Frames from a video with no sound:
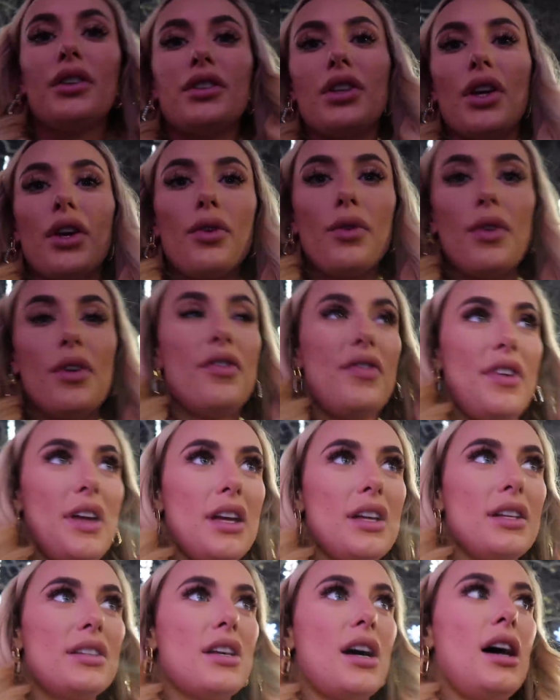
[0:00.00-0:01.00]
to the
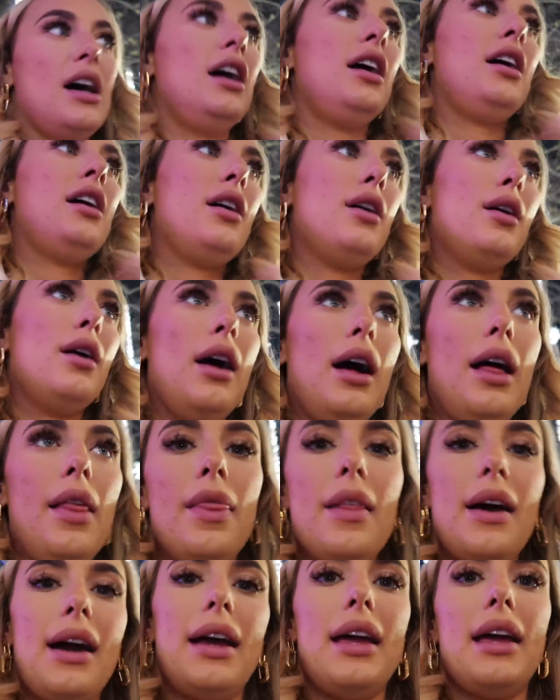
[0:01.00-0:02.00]
theatre. And
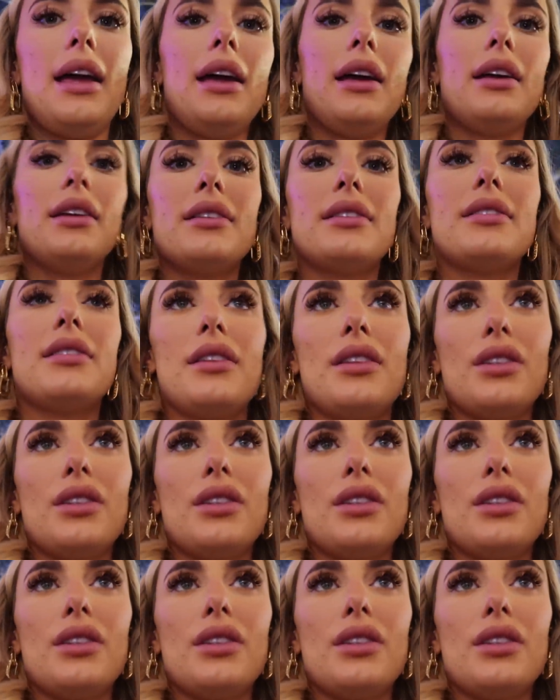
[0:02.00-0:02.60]
that is